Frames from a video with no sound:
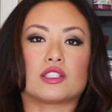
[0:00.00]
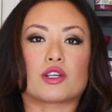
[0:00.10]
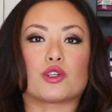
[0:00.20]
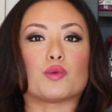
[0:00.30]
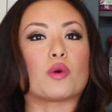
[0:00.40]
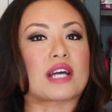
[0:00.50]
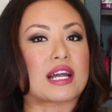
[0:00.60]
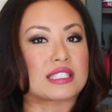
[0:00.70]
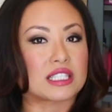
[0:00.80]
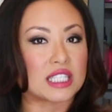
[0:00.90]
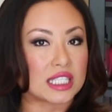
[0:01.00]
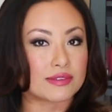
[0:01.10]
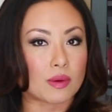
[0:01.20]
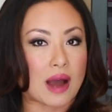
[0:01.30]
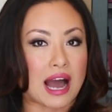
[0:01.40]
So you won't get as clean
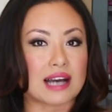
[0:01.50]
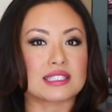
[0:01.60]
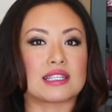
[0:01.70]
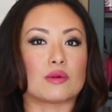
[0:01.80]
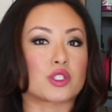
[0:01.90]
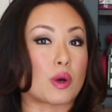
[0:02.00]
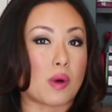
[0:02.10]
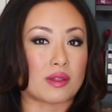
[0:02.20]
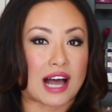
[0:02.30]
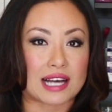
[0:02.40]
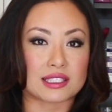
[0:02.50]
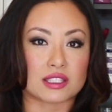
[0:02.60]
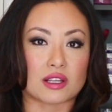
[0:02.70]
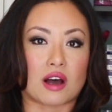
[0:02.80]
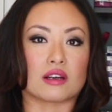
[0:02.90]
of a wax, and so it won't last
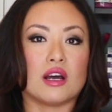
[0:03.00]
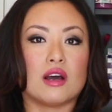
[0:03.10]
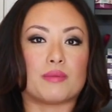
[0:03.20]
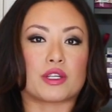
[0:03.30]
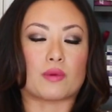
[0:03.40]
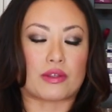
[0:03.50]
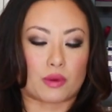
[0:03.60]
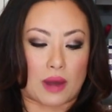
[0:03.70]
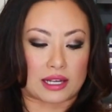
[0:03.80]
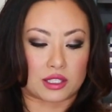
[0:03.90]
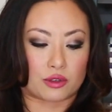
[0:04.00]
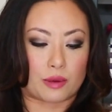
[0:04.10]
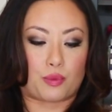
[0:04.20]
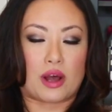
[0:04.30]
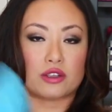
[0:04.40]
as long. But you want the wax to
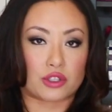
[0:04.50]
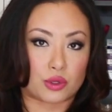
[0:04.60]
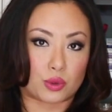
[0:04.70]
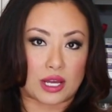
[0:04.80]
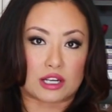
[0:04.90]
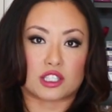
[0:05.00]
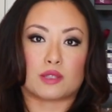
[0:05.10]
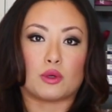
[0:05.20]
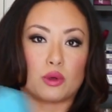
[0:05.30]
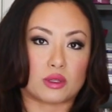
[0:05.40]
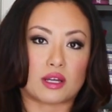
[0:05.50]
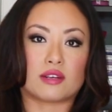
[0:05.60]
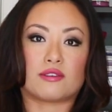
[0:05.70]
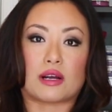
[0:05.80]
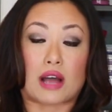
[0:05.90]
grip well, so you get a smooth,
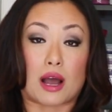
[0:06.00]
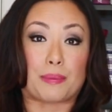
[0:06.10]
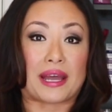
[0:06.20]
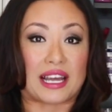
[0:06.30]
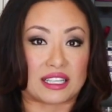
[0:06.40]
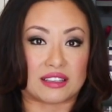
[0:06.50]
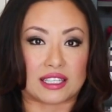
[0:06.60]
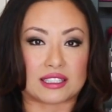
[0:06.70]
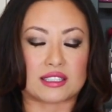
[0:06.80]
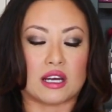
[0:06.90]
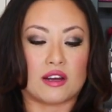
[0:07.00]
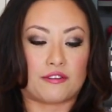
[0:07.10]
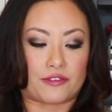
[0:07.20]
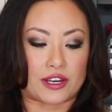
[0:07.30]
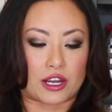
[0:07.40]
painless
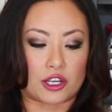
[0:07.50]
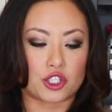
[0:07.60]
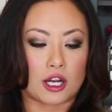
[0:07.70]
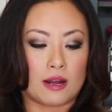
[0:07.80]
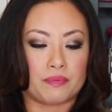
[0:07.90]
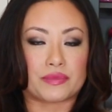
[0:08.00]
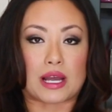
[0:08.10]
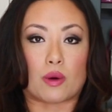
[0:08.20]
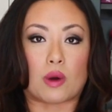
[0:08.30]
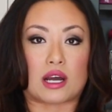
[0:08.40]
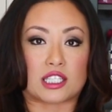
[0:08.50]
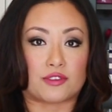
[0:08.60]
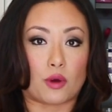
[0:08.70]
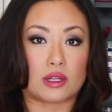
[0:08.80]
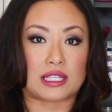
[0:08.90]
finish. Now
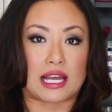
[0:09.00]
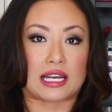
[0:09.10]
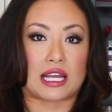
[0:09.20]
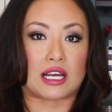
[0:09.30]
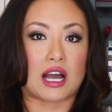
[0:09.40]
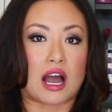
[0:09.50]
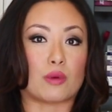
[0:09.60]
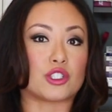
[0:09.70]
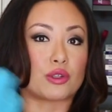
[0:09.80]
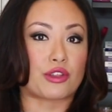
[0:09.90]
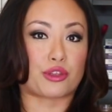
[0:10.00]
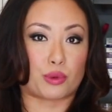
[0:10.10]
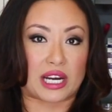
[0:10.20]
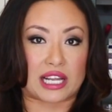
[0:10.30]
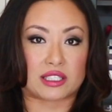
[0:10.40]
exfoliating, I would do it
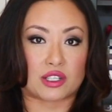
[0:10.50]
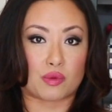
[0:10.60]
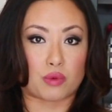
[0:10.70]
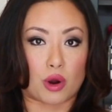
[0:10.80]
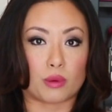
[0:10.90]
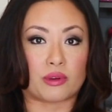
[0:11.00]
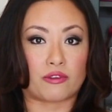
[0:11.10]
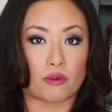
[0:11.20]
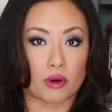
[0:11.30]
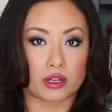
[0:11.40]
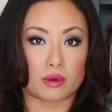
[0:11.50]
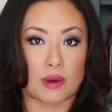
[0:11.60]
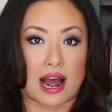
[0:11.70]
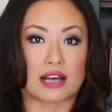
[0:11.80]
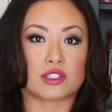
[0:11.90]
3 days in a row before you
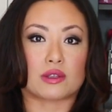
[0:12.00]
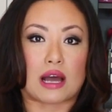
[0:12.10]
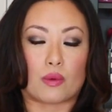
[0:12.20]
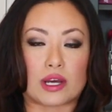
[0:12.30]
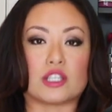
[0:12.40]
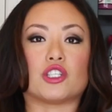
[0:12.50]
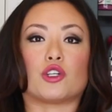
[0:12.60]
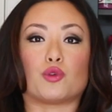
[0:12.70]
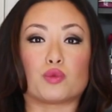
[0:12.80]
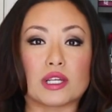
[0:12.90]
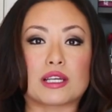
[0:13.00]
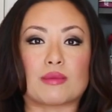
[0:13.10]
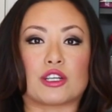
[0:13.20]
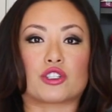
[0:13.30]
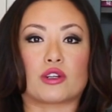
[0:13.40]
wax, so that way you really
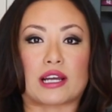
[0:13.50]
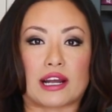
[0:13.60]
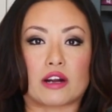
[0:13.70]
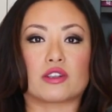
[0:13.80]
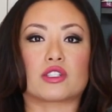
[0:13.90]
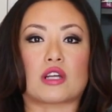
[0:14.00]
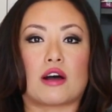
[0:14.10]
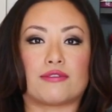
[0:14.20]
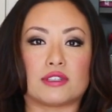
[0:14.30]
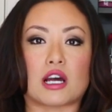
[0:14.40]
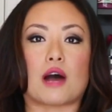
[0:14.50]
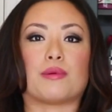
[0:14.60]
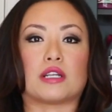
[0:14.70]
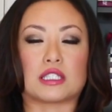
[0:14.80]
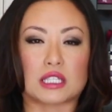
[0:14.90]
make sure the hair is softened
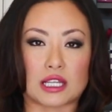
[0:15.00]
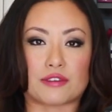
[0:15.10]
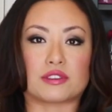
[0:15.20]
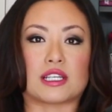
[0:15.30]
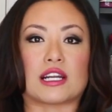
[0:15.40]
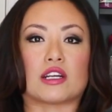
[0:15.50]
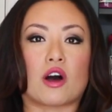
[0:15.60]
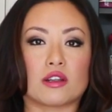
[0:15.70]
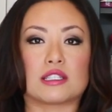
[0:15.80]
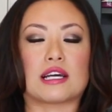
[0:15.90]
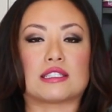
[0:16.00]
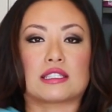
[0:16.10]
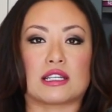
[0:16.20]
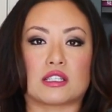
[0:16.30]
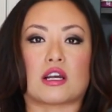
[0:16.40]
up and it's lifted and all the dead
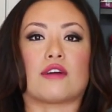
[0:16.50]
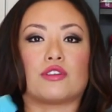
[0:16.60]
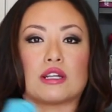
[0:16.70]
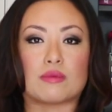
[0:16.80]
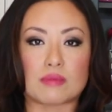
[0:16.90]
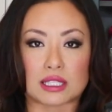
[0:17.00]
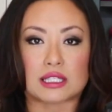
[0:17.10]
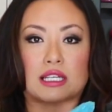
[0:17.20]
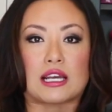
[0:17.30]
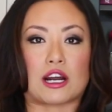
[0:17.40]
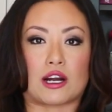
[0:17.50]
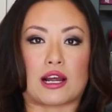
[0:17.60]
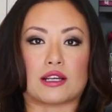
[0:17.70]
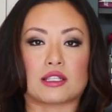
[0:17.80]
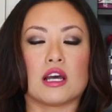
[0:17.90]
skin's off. You didn't miss any
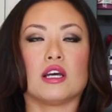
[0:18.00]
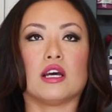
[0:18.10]
areas.